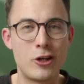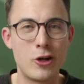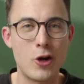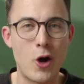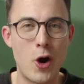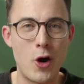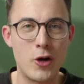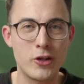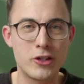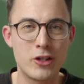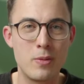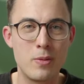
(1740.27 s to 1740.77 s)
to
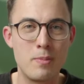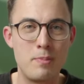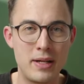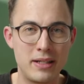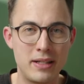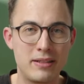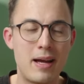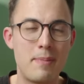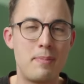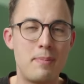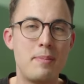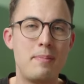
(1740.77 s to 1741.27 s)
also
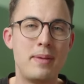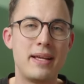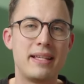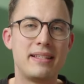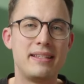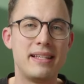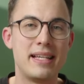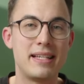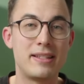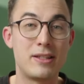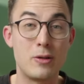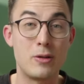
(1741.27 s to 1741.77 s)
build up a
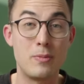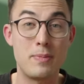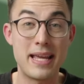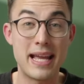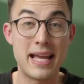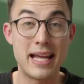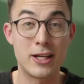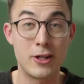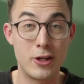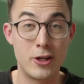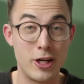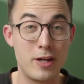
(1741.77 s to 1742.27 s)
business, to
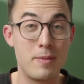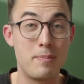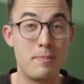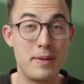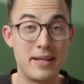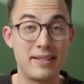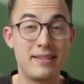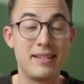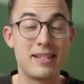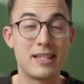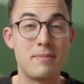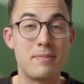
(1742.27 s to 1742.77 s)
be a good
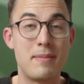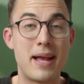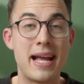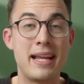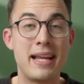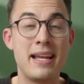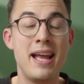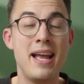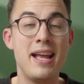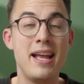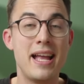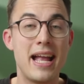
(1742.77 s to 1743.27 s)

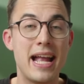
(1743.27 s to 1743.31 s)
businessman.